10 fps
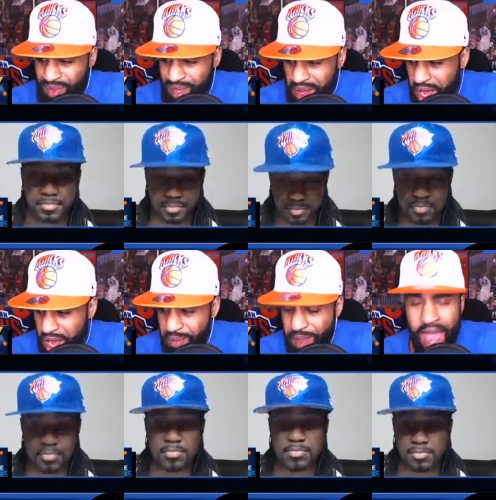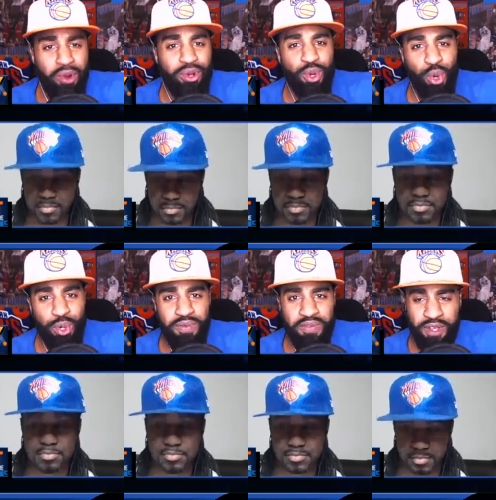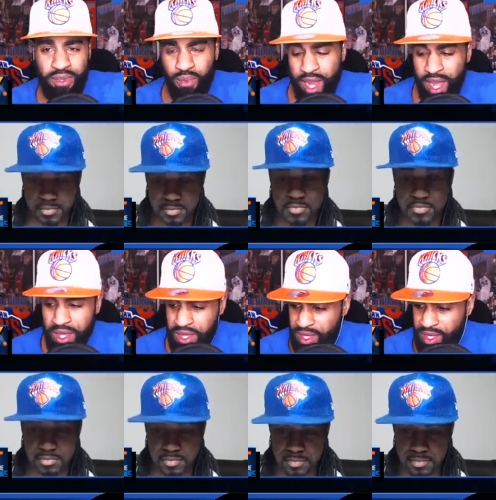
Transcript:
Speaker 1: Yep. Um, Aaron Gordon felt the wrath,